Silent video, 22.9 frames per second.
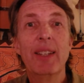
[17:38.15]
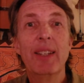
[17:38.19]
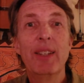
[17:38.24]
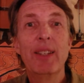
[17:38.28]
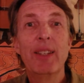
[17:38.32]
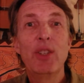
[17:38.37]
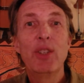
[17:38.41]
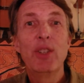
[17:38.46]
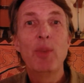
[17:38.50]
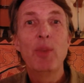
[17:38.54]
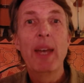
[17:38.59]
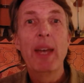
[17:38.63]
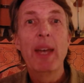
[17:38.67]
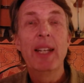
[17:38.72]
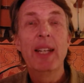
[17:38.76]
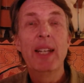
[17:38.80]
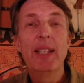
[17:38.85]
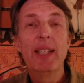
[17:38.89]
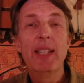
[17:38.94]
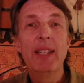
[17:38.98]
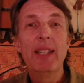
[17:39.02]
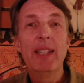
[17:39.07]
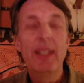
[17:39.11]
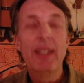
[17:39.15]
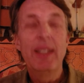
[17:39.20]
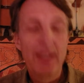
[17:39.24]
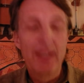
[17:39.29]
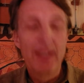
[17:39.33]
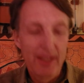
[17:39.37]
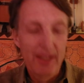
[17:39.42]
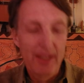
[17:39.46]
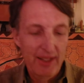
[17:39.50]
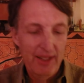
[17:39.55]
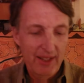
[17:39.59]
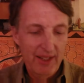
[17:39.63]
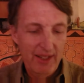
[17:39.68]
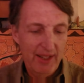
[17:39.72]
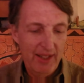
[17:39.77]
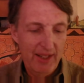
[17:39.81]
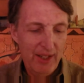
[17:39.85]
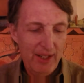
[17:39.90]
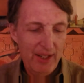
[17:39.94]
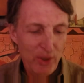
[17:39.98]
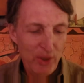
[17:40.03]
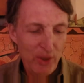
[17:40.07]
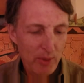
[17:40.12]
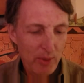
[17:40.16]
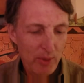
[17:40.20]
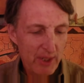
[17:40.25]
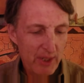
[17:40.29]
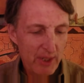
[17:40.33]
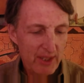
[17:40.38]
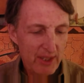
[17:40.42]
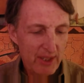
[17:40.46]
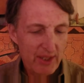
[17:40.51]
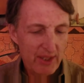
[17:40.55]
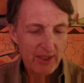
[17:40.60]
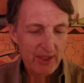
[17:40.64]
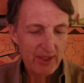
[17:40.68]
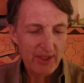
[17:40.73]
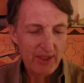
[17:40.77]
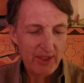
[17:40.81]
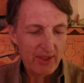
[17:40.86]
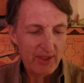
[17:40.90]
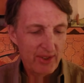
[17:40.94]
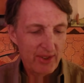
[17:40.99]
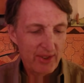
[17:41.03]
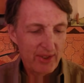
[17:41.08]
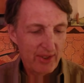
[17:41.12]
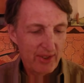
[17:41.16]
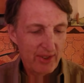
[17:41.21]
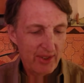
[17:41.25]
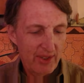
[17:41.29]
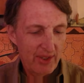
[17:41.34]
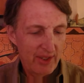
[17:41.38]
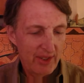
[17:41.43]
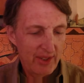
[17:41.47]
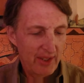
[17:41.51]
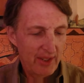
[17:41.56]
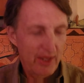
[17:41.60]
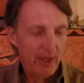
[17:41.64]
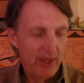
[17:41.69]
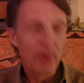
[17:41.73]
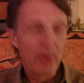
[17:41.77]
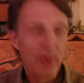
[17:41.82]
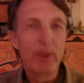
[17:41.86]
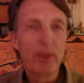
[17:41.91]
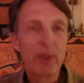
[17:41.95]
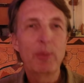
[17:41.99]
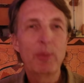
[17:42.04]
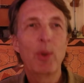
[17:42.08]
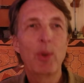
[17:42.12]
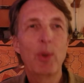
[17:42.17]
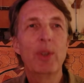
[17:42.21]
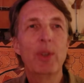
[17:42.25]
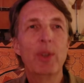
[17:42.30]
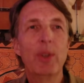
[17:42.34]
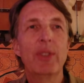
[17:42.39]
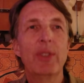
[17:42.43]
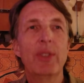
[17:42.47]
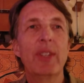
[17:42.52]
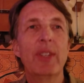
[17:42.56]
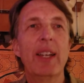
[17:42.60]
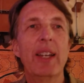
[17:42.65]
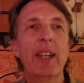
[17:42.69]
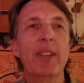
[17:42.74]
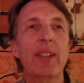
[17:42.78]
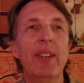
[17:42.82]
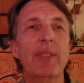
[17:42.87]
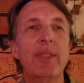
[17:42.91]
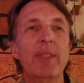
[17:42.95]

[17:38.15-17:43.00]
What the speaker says: humanity and human existence can really pull us down